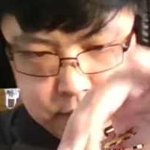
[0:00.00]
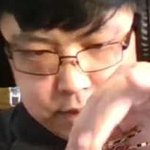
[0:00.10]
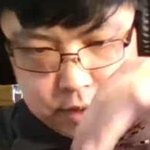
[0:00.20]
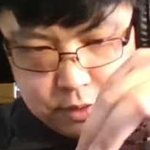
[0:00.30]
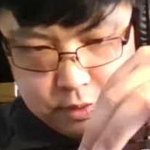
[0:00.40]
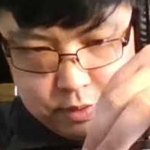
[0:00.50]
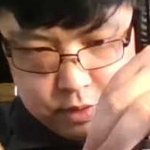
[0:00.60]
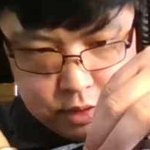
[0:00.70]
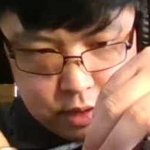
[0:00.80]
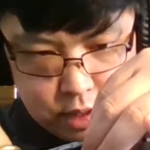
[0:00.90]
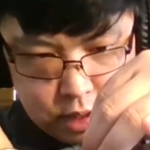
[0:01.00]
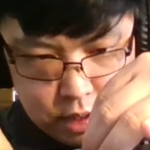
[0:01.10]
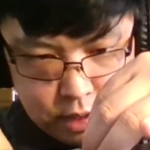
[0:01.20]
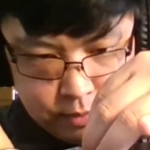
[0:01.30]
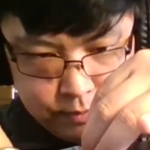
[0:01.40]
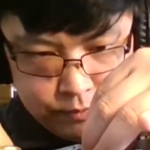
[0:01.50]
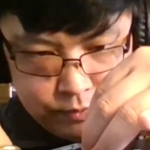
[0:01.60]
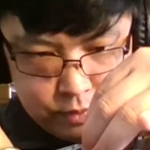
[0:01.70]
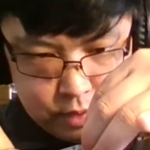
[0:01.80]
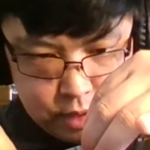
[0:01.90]
So
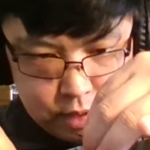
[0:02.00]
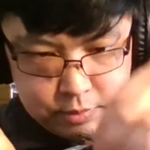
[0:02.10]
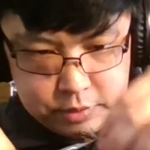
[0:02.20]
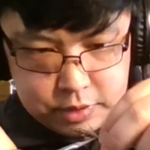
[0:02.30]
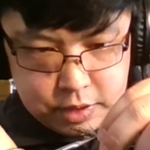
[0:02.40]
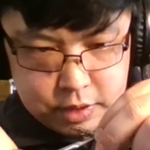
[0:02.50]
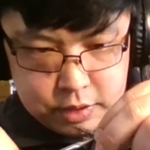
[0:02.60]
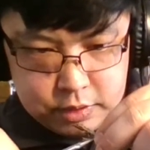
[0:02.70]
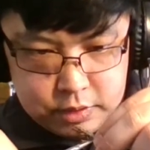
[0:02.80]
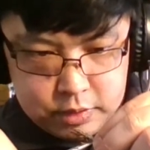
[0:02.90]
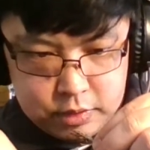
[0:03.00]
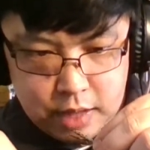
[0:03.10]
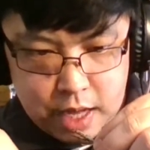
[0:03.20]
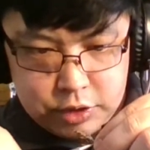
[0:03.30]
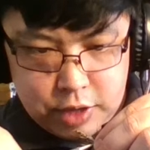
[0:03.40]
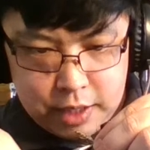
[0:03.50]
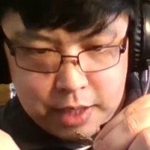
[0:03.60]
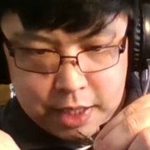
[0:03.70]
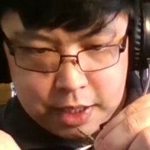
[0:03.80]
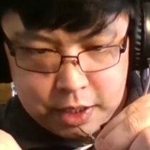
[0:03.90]
I'm just going to try and
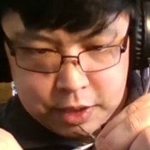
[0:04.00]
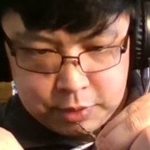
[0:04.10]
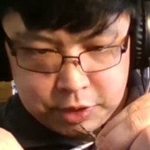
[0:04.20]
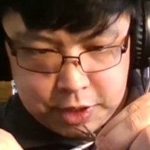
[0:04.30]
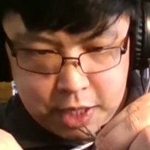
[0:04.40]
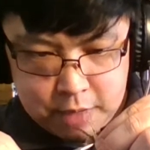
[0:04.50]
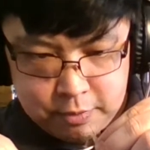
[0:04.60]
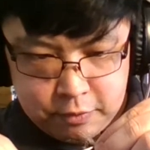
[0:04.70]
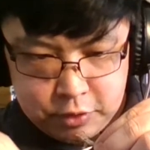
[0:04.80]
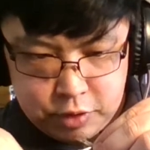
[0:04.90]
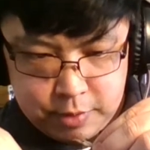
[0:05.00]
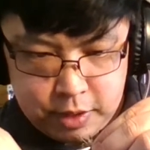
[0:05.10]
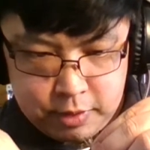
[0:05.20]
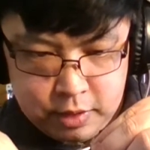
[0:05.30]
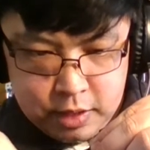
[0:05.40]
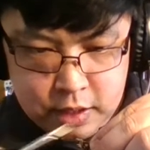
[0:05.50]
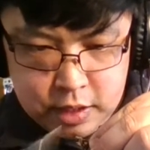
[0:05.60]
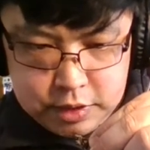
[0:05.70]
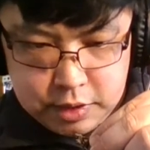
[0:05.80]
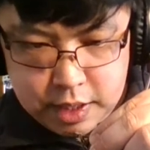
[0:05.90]
lock it in as much as I can before trimming
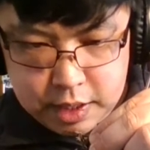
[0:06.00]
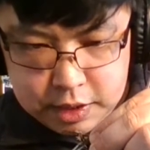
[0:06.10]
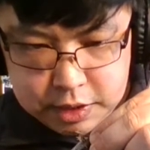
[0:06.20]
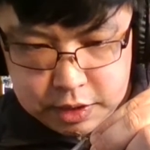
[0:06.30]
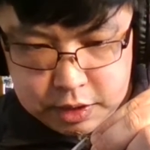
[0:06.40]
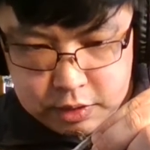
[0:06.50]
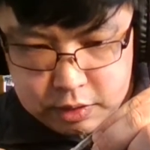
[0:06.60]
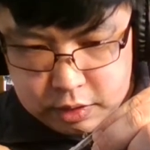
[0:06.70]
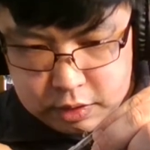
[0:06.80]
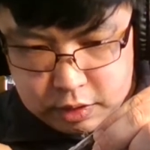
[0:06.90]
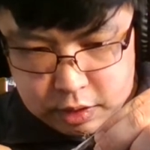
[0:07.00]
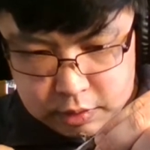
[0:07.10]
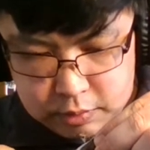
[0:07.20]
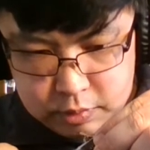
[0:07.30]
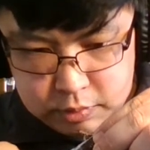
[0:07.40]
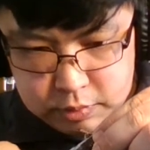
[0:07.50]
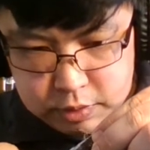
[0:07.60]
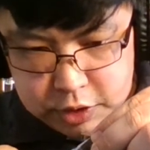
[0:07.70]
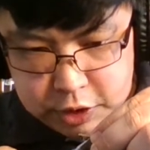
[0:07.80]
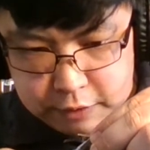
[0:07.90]
so that it doesn't, you know,
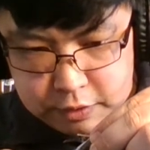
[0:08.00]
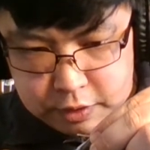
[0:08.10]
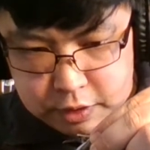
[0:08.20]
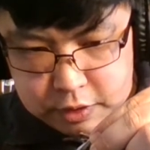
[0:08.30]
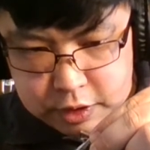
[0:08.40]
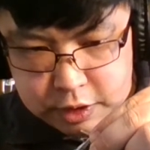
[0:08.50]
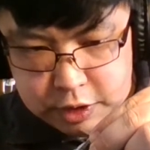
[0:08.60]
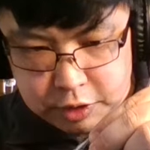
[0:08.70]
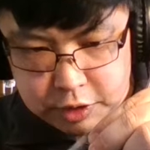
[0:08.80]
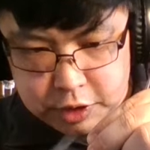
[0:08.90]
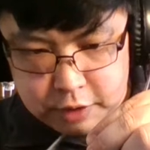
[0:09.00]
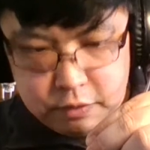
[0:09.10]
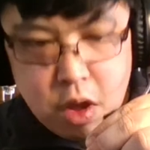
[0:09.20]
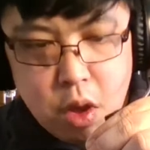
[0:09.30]
shift or continue to shift.